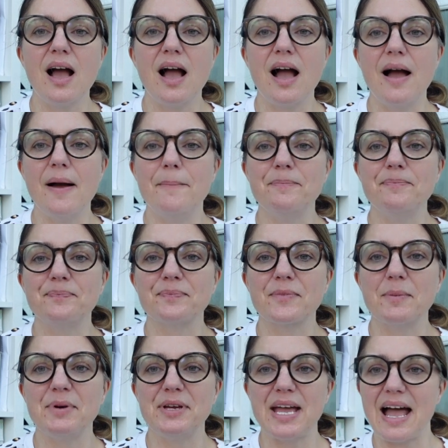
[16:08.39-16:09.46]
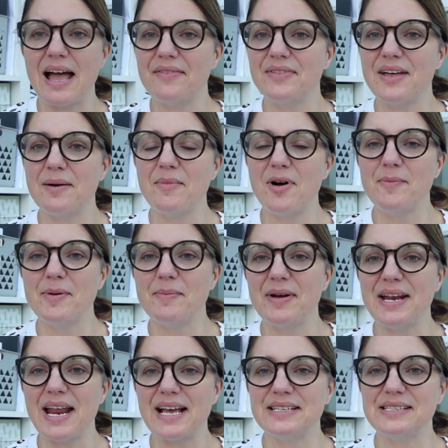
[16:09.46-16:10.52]
But yeah, that might be my
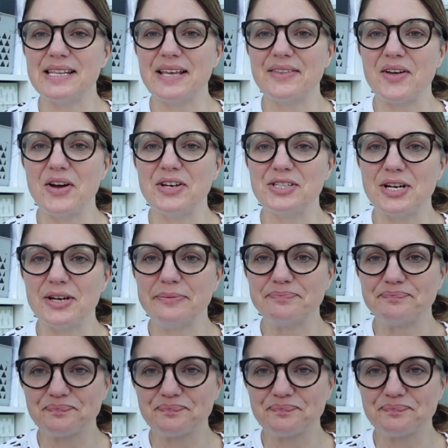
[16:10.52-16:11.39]
next thing that I do.